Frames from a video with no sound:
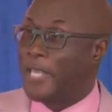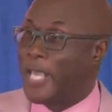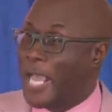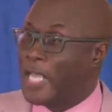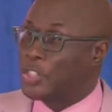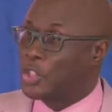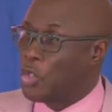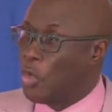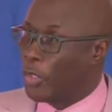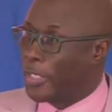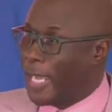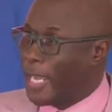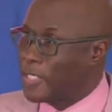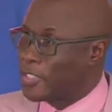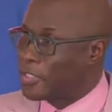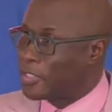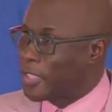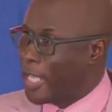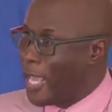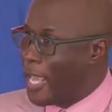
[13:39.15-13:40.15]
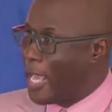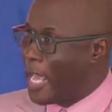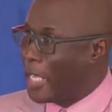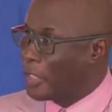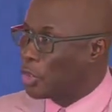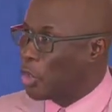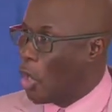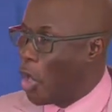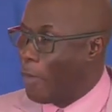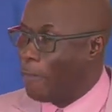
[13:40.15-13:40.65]
Yes, you can stay
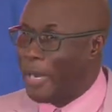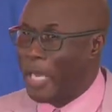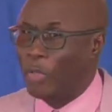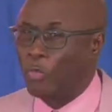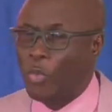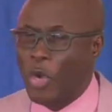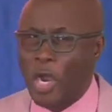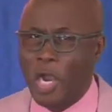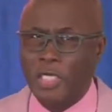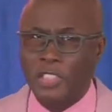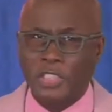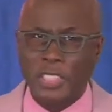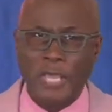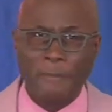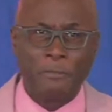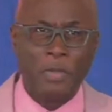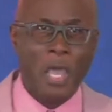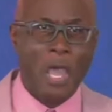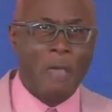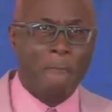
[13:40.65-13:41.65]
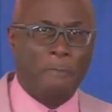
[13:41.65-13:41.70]
at home and worship,